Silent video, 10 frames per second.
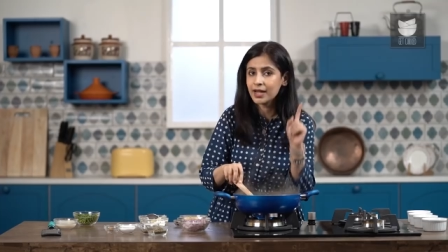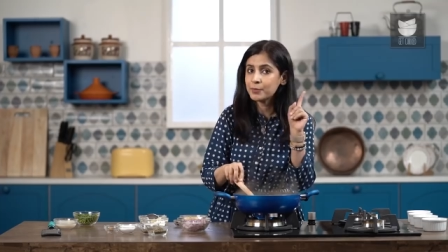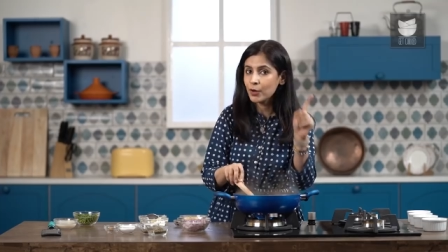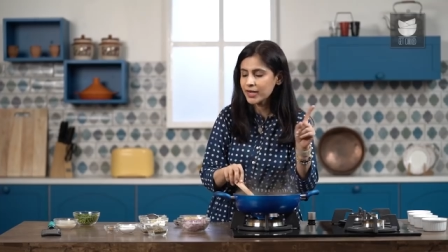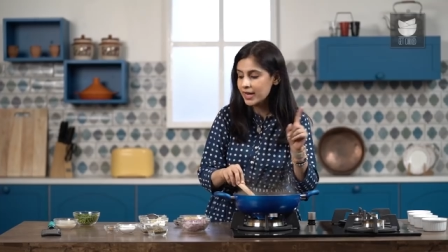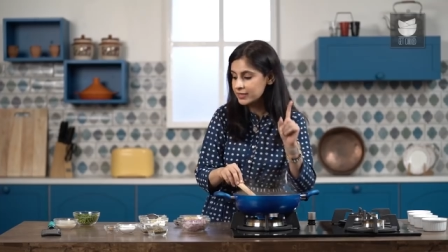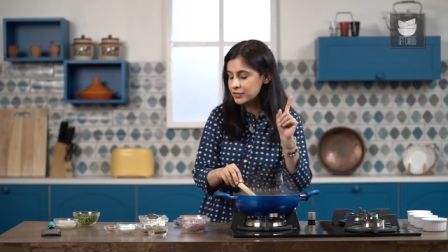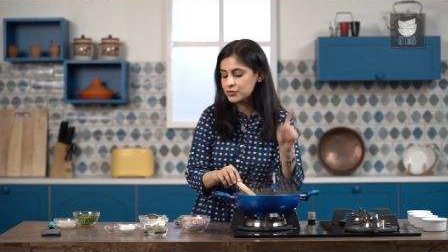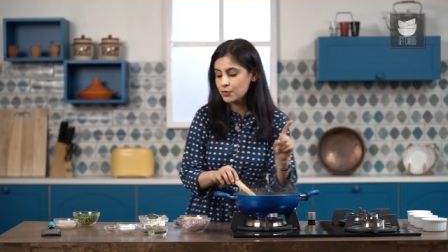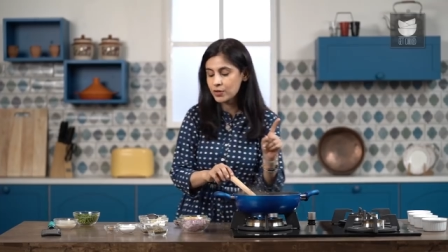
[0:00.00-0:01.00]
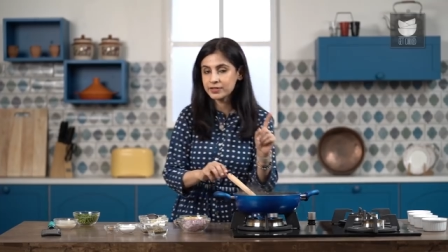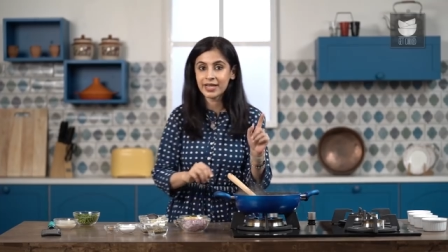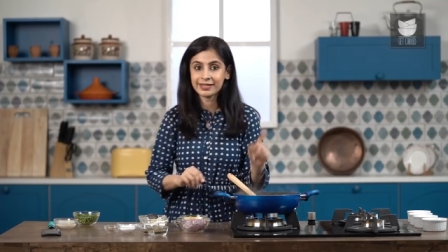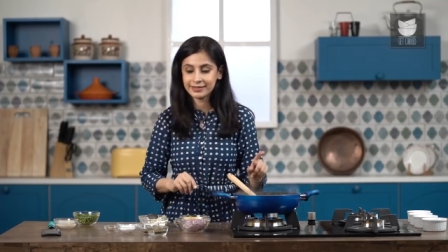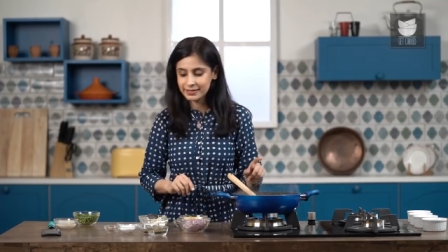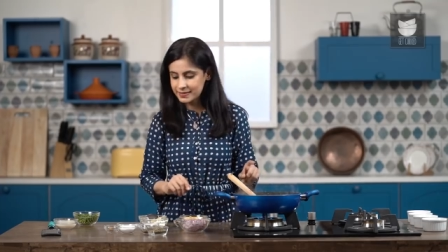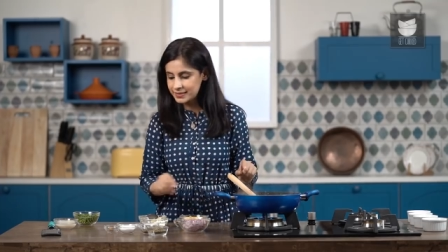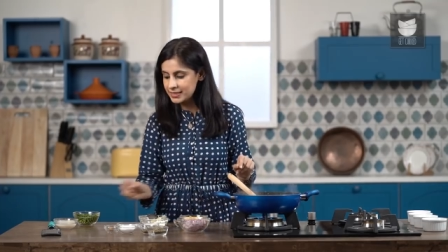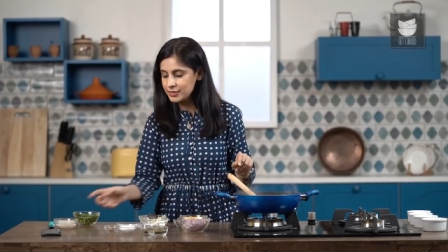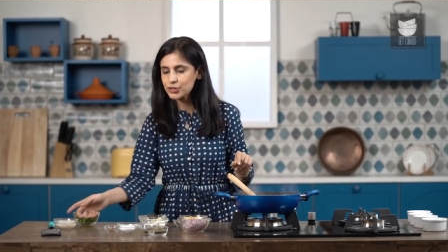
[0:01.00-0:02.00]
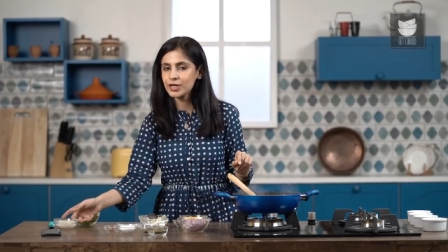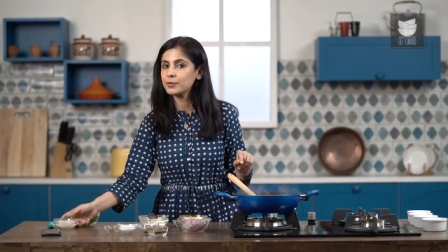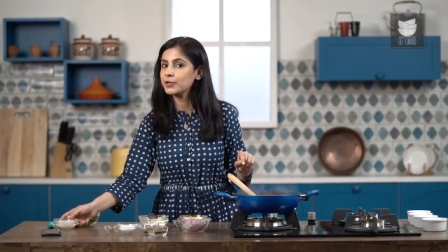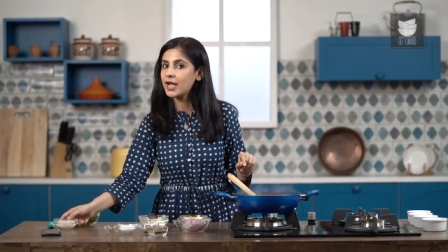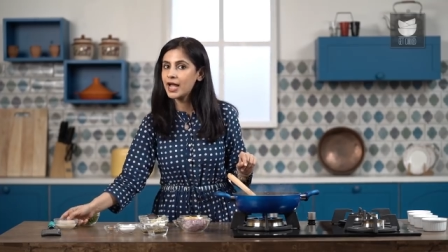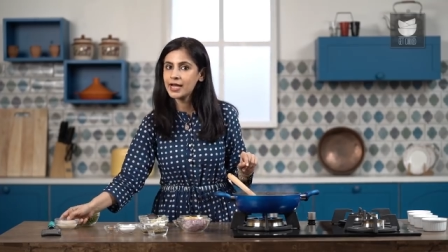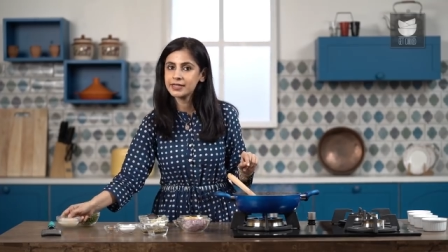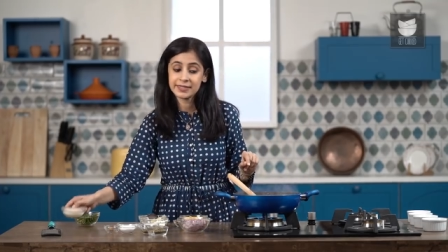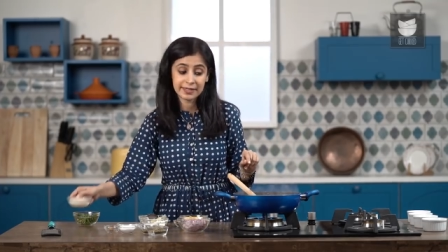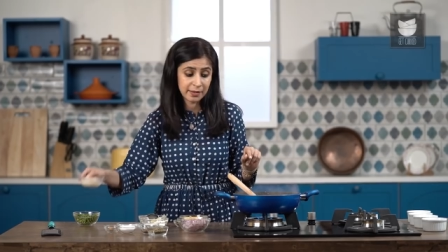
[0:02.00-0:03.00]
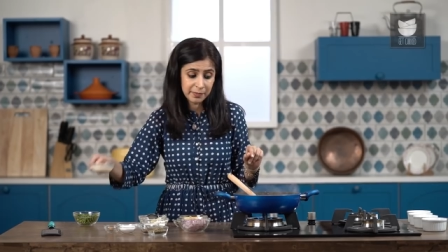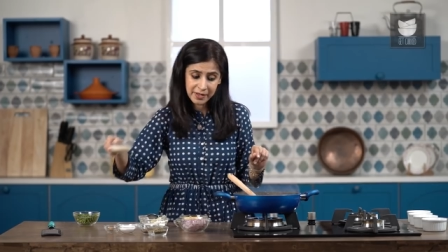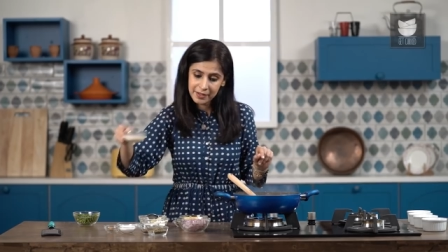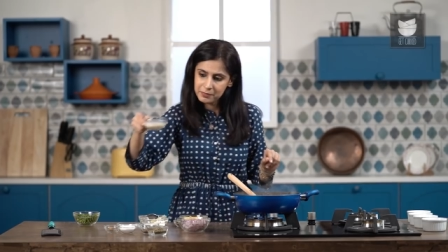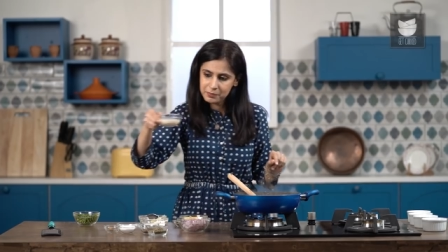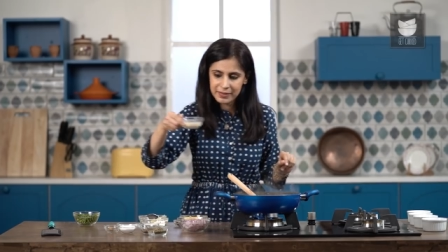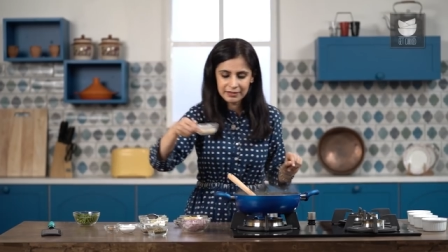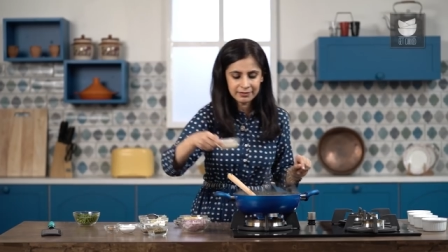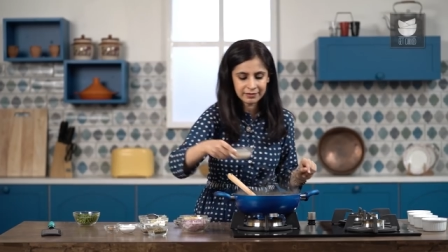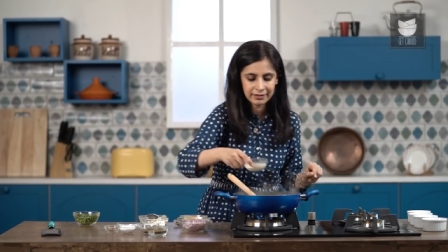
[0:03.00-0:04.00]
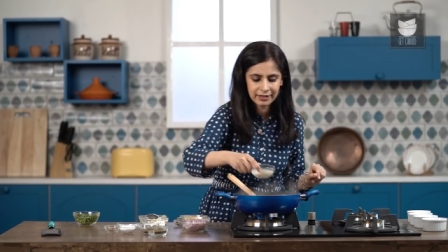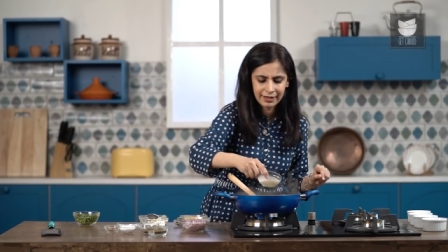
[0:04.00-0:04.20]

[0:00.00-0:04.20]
I'm not adding salt at this stage. I'm going to add some milk.